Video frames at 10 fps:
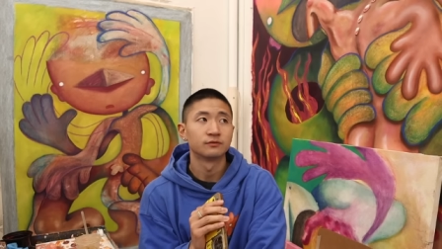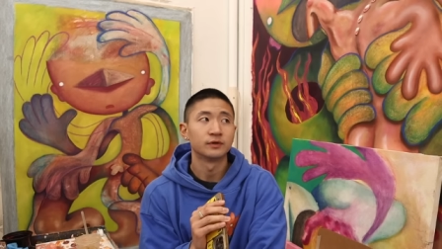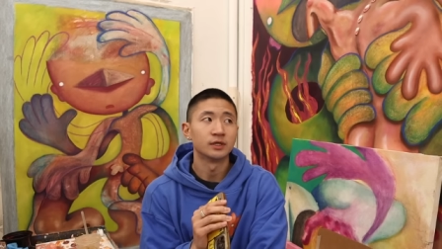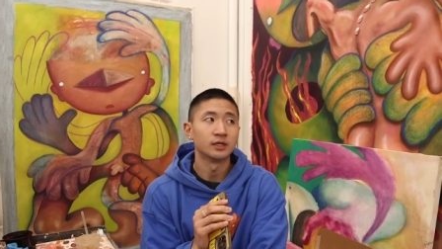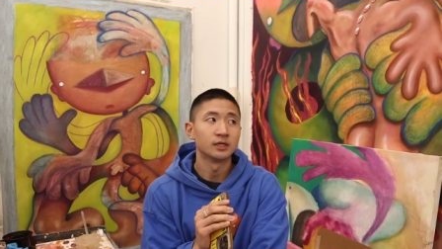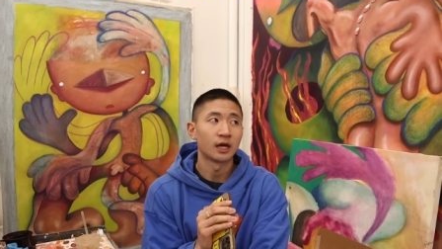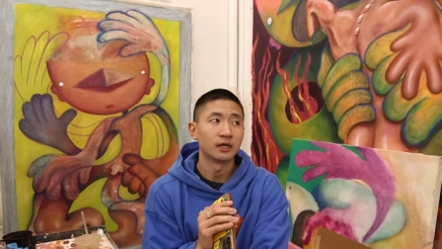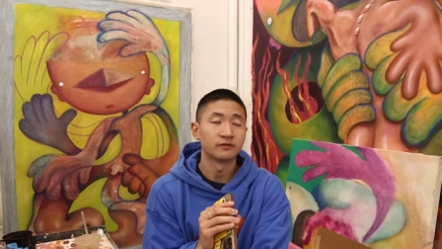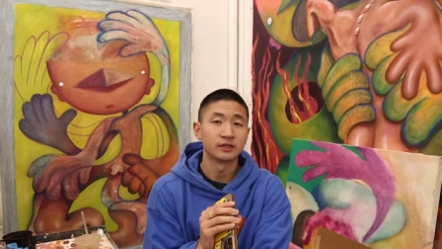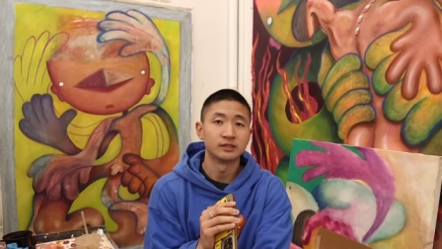re
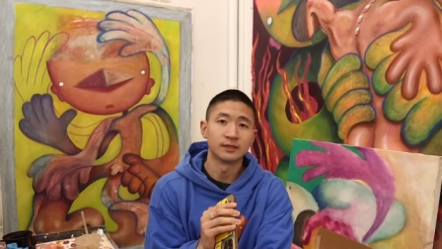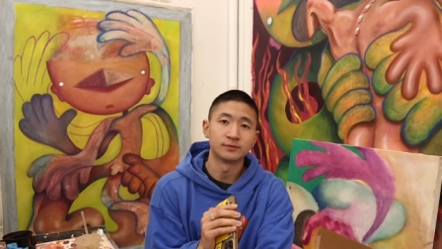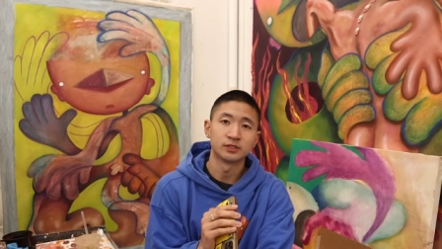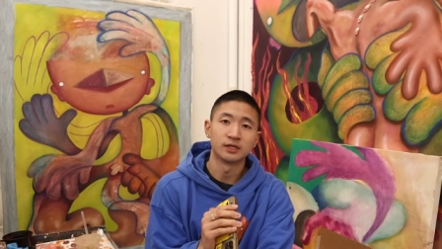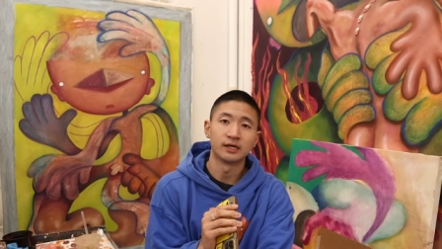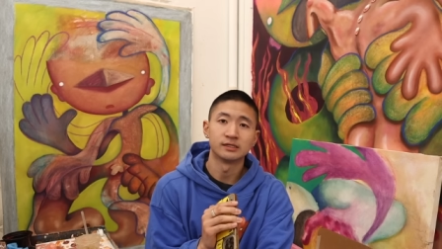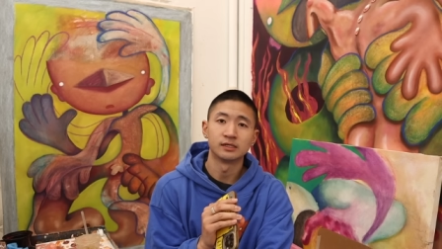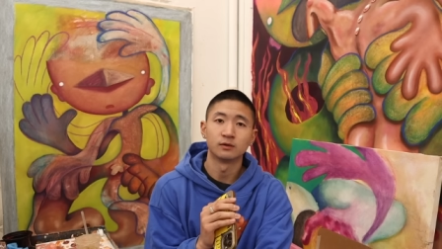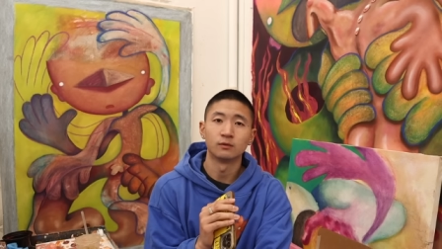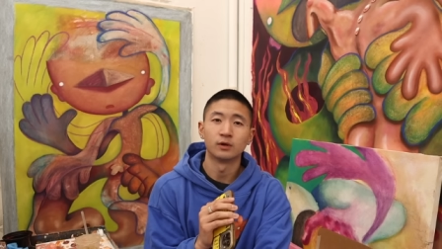kind of
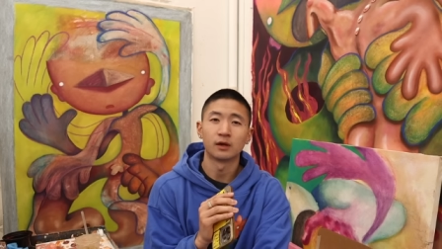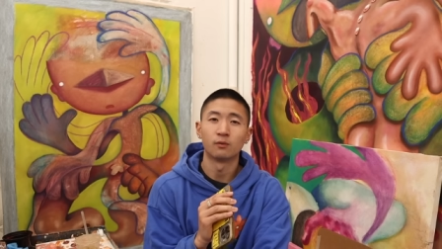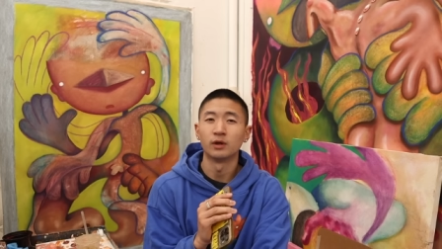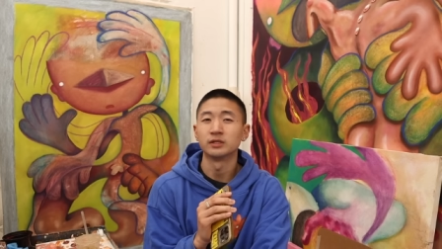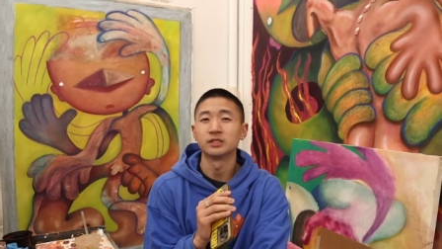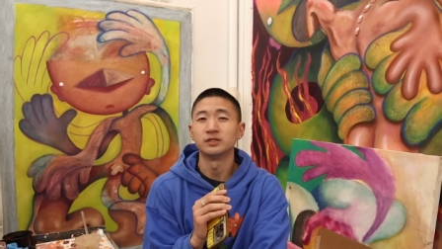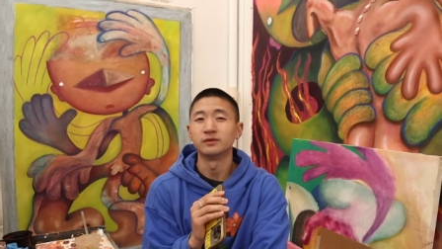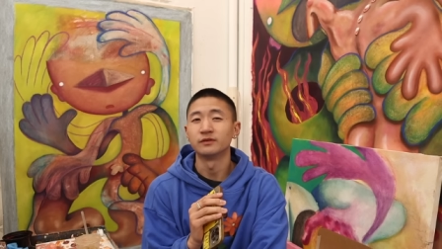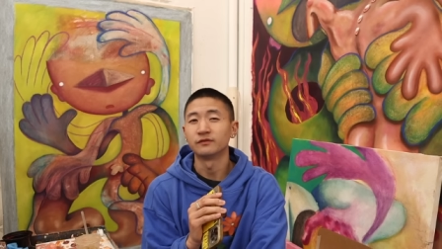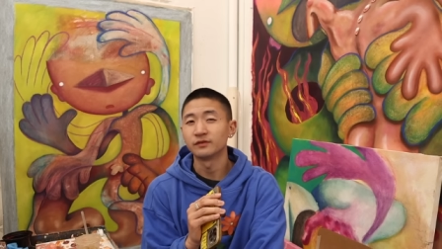conceptualizing what I want to do
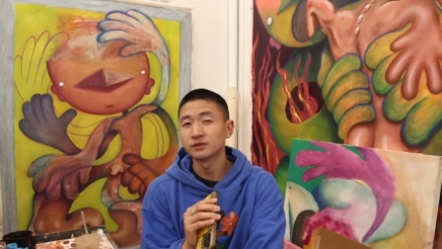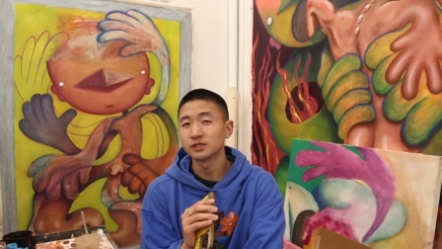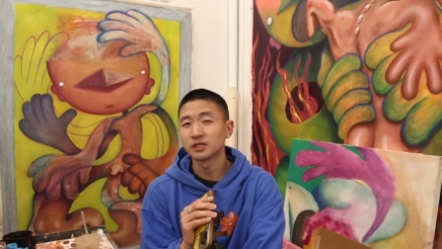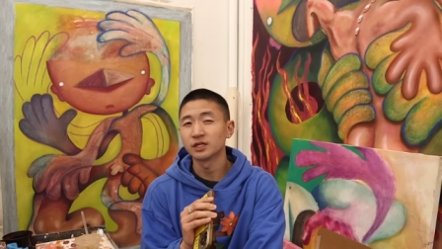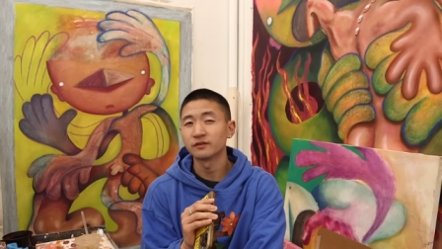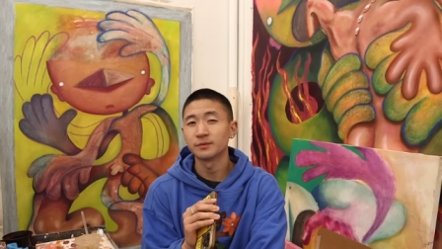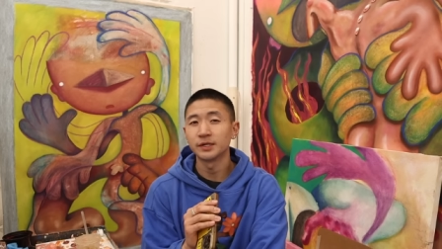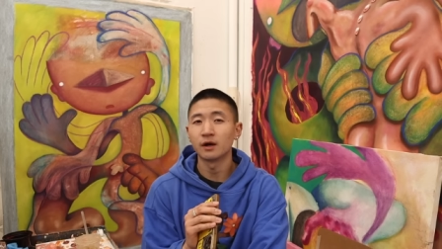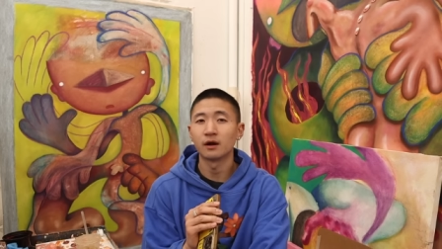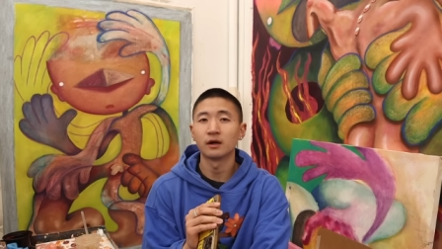in the future for
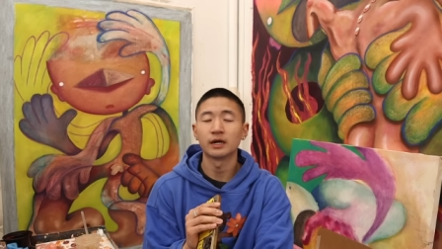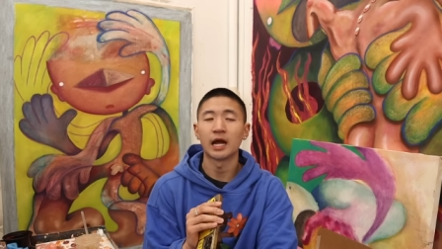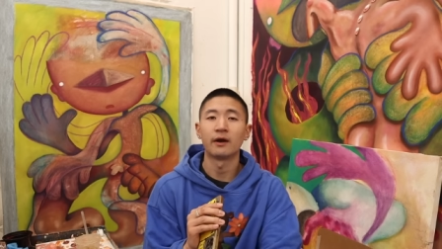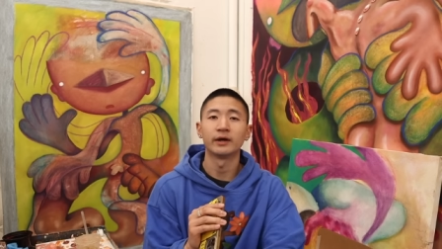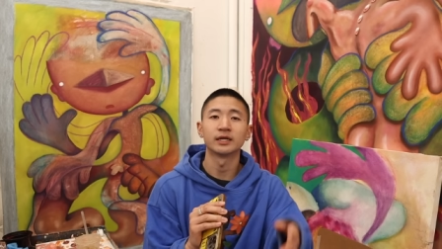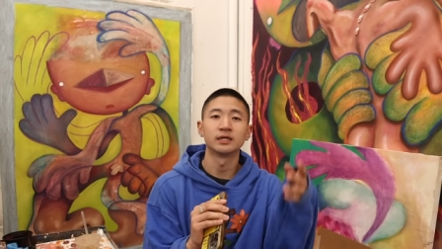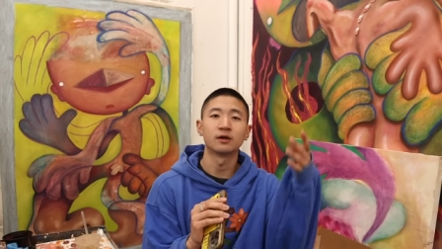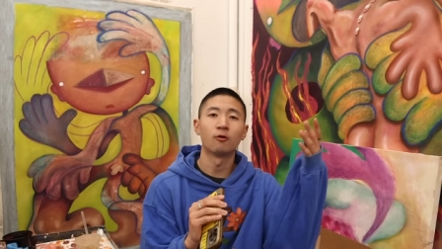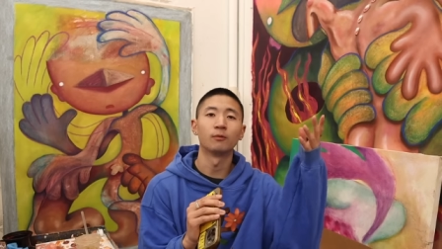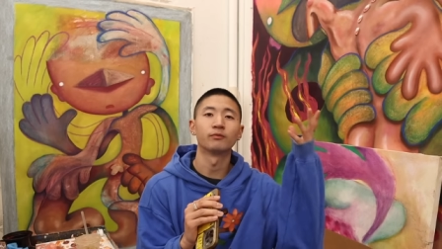my art, how I can
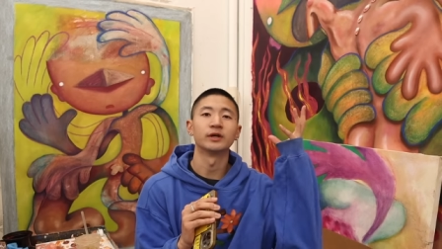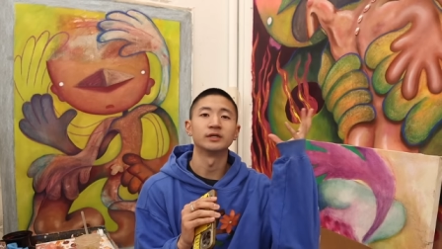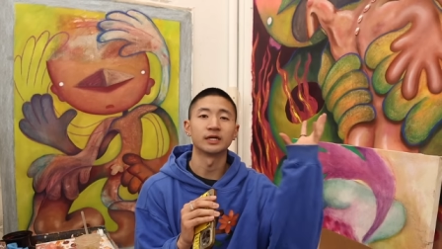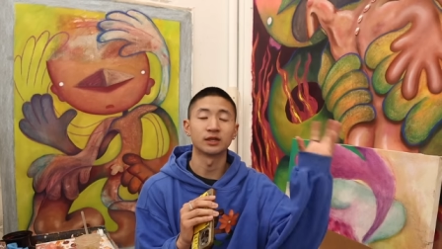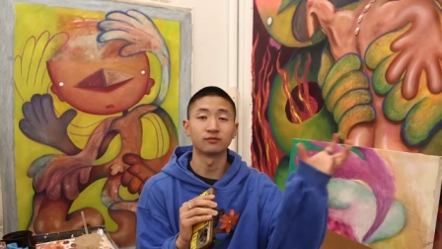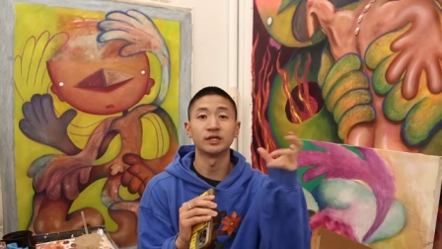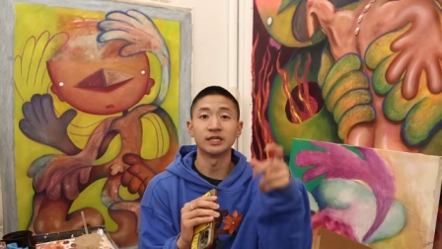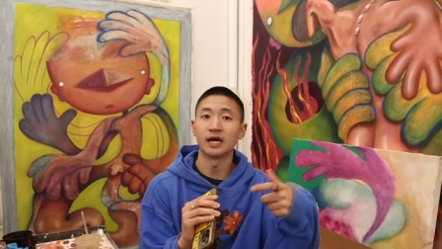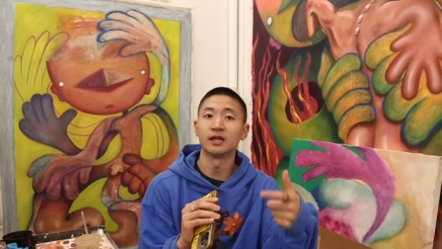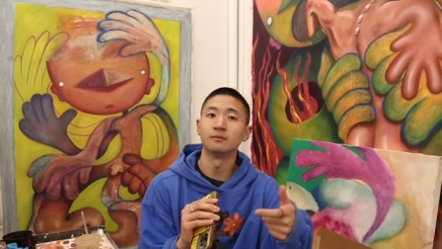incorporate like
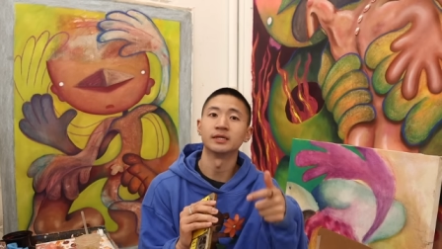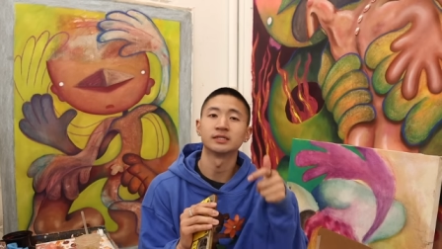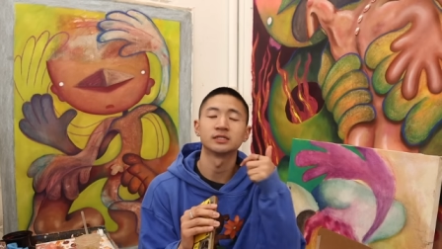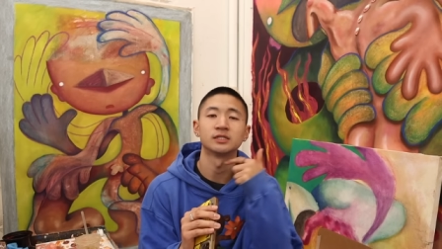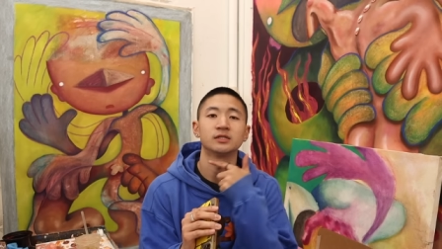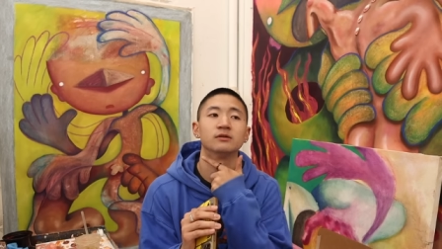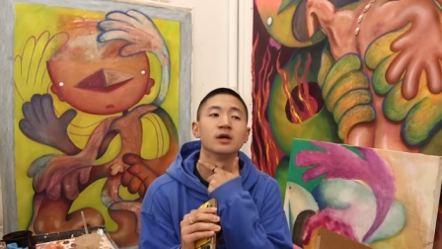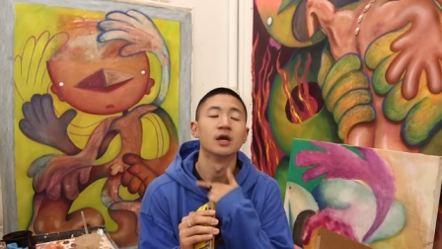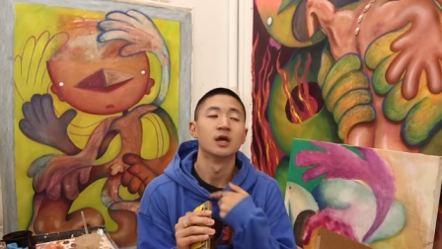3D elements to